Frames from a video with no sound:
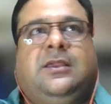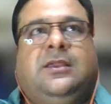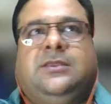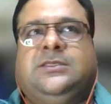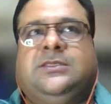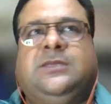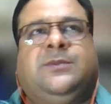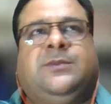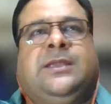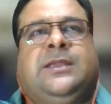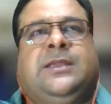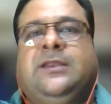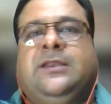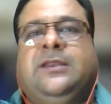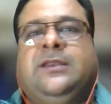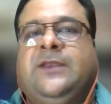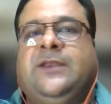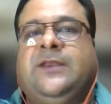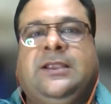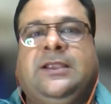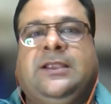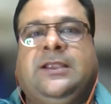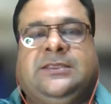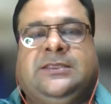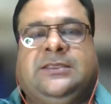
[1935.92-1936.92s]
some kind of
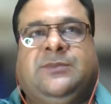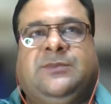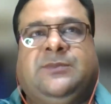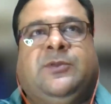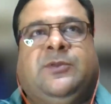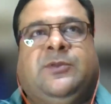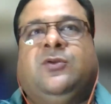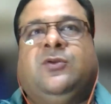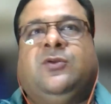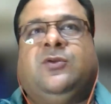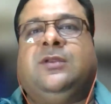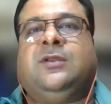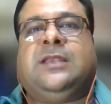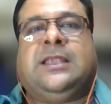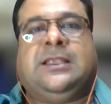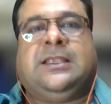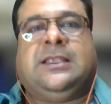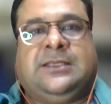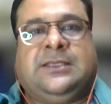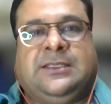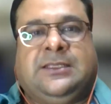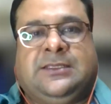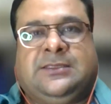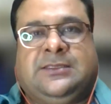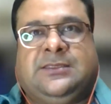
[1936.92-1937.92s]
analytics maybe google
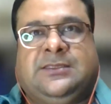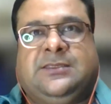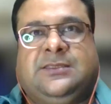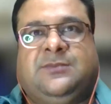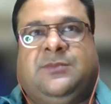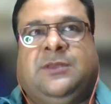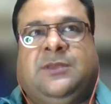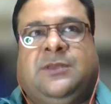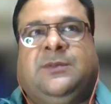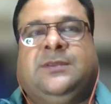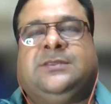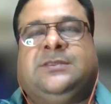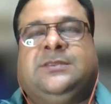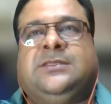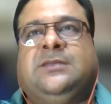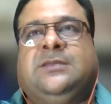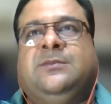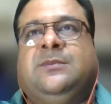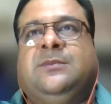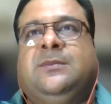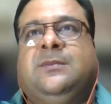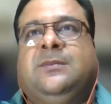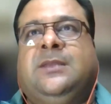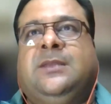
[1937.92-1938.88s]
analytics maybe some